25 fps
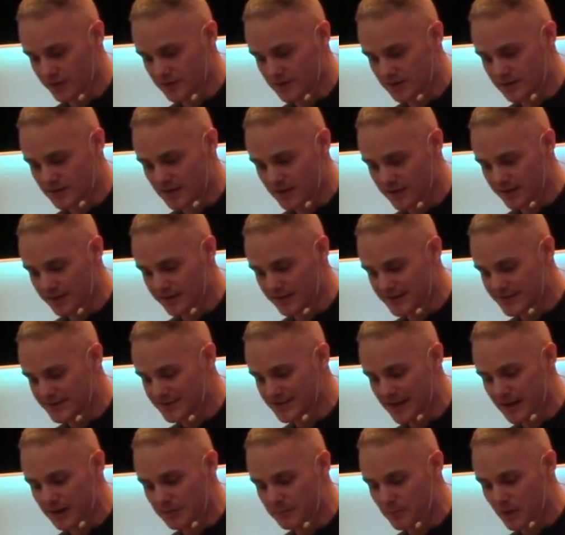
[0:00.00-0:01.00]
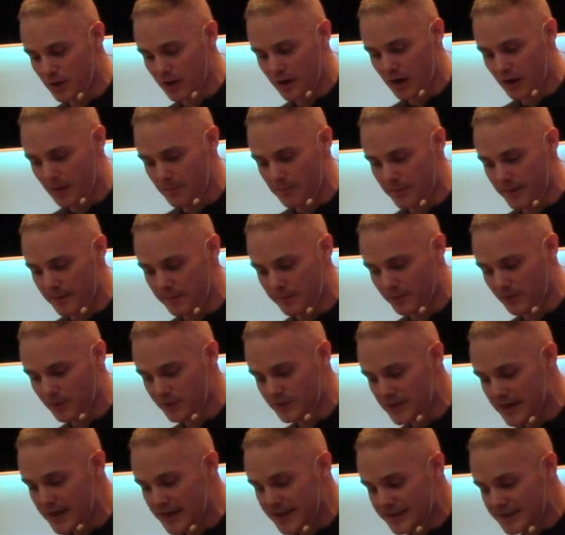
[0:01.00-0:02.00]
The tongue is set among our members,
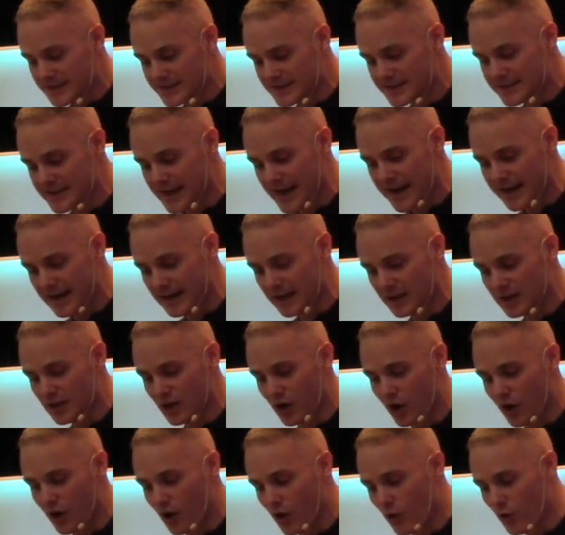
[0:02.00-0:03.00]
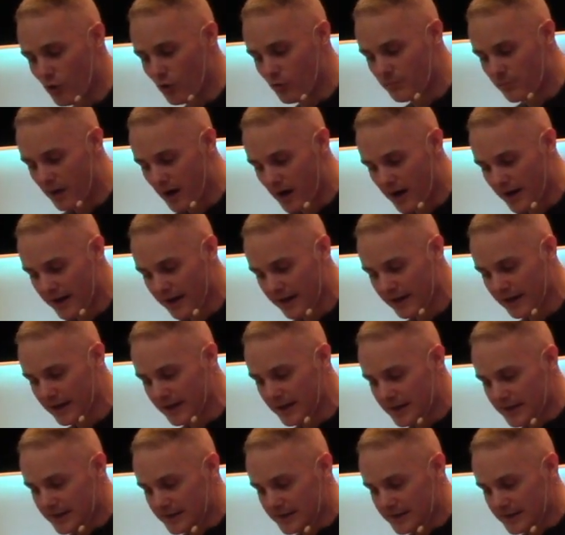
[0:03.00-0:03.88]
staining the whole body,